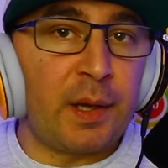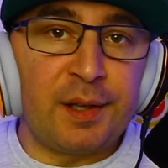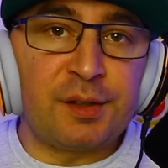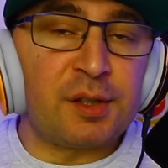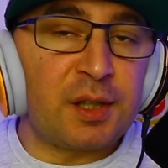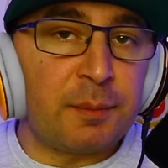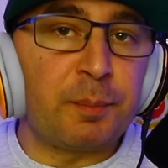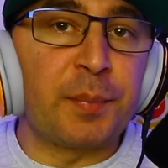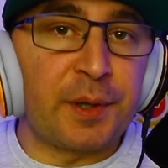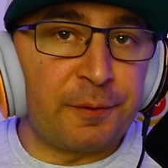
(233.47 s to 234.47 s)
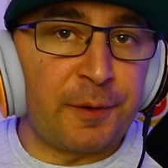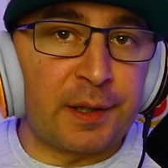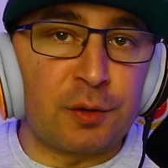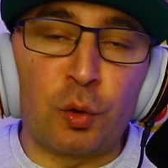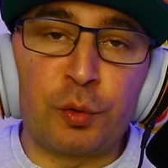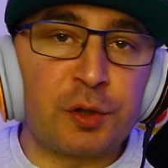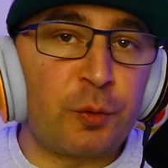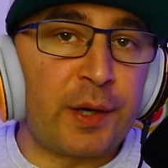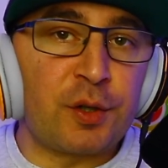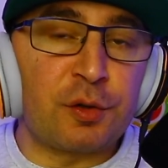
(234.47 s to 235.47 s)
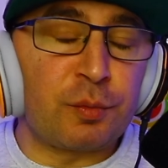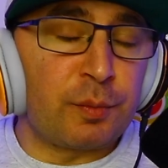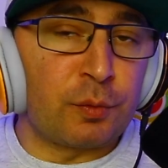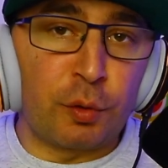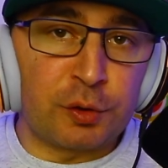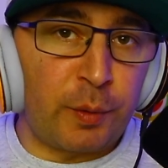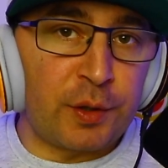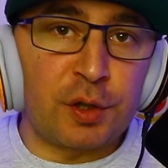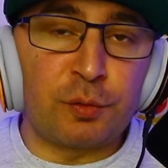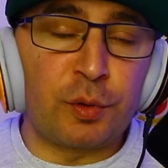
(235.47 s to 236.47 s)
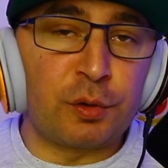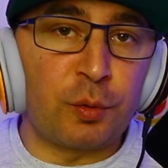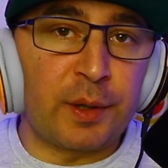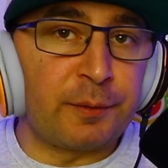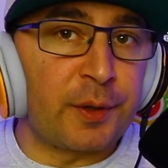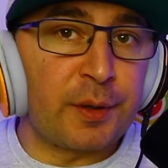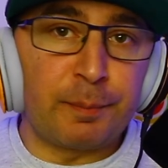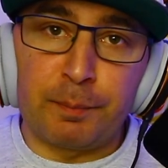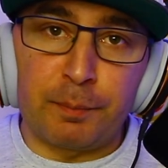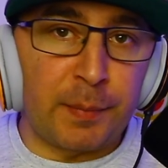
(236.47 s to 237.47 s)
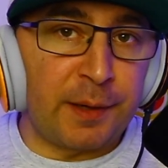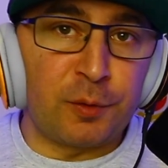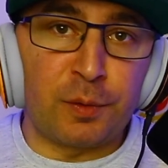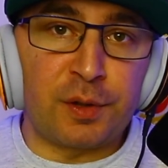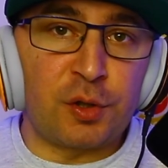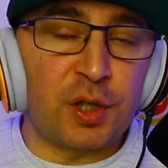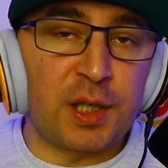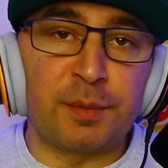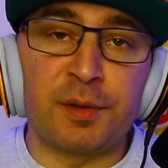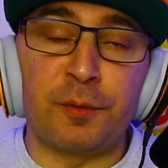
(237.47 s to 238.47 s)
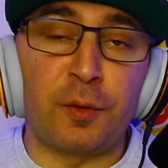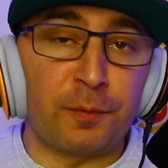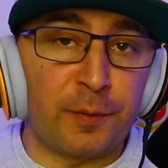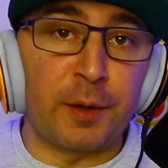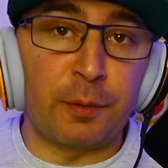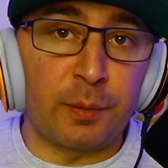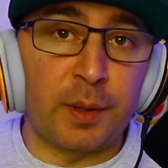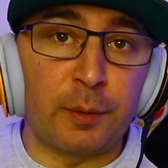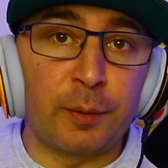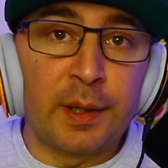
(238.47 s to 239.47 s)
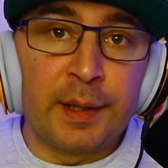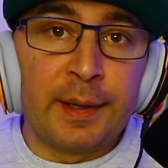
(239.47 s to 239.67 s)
It's perfect. No scratches whatsoever. My fiance, she keeps the phone very well.